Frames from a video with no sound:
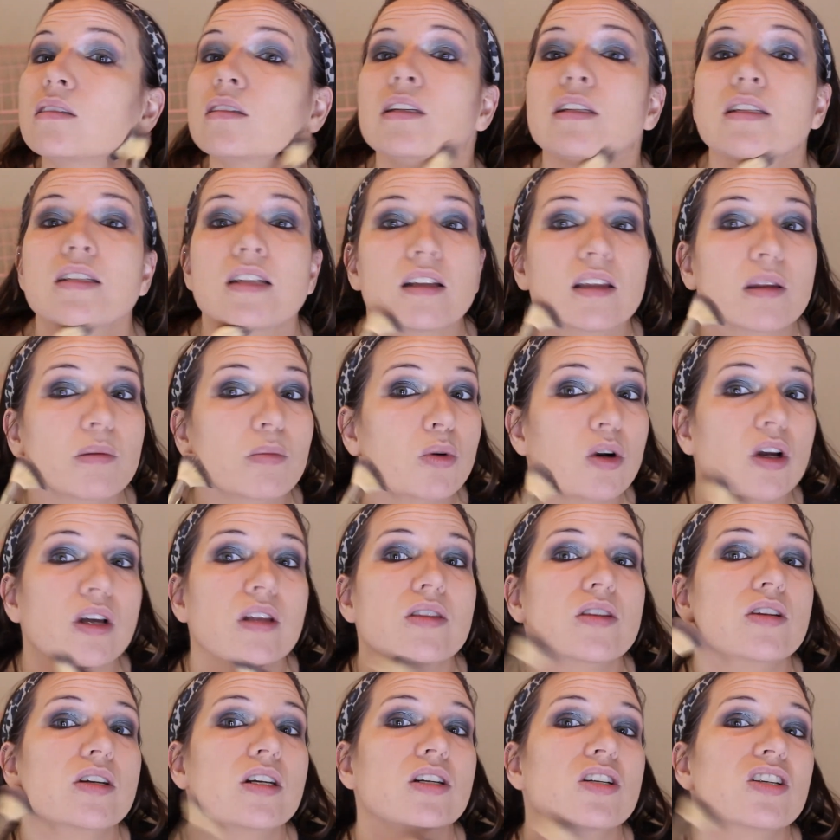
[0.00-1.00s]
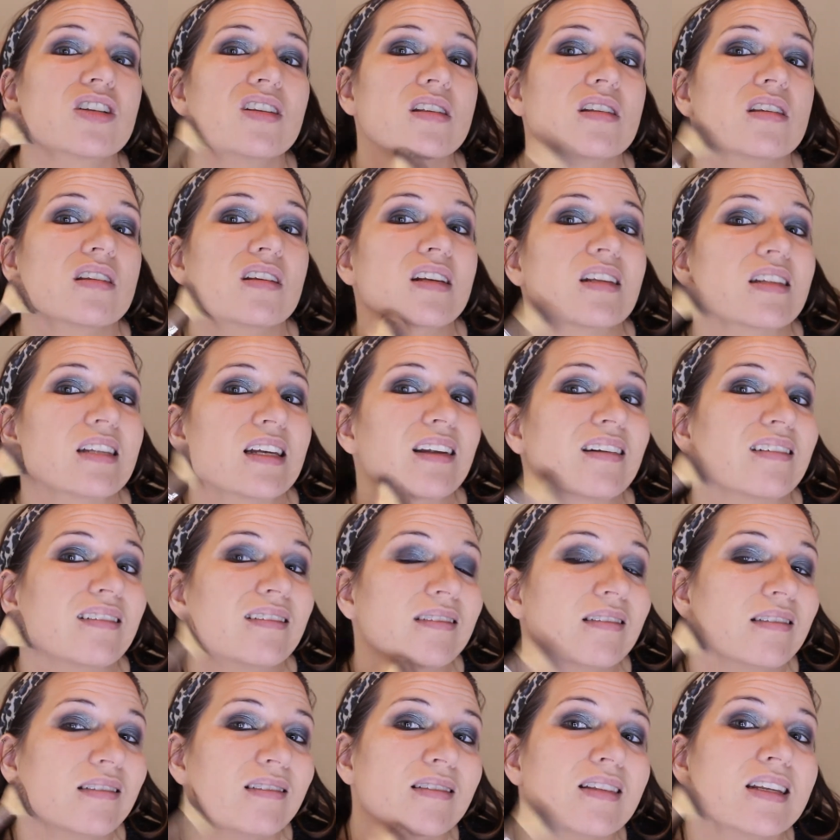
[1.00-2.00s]
it's not the bronzer, it's just because I
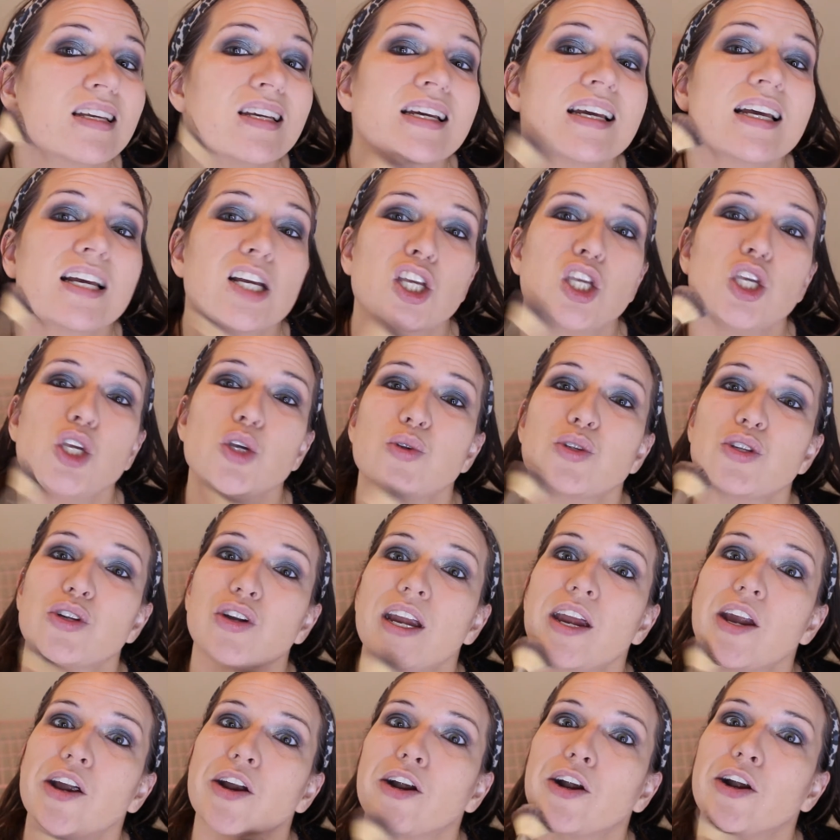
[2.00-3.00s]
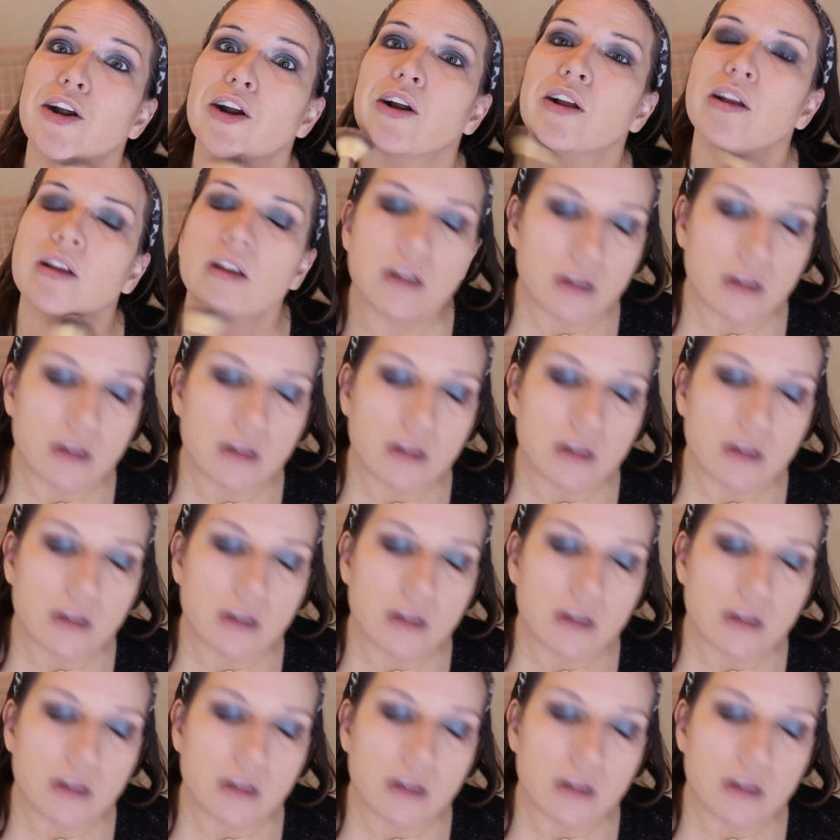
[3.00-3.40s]
user error.